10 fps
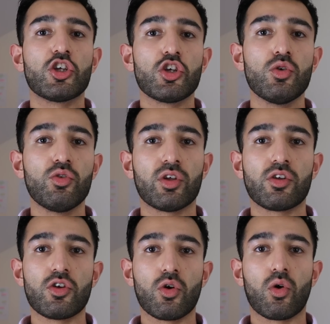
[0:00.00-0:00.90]

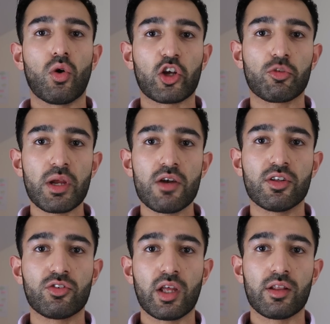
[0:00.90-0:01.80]
using your
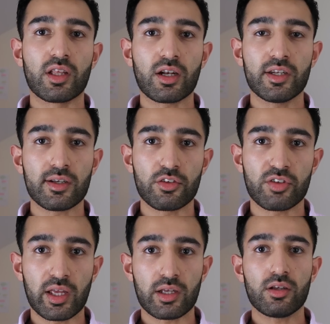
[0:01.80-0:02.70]
experience in the clinical
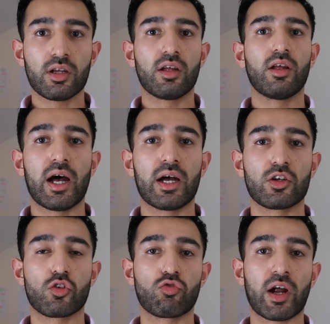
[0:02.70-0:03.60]
setting
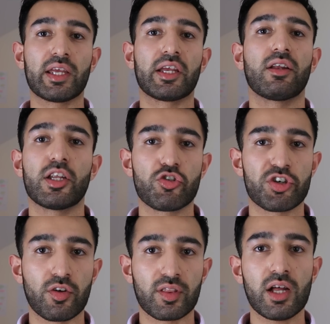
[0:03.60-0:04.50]
and writing
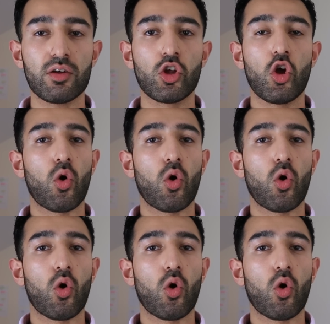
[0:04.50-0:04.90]
literature on that,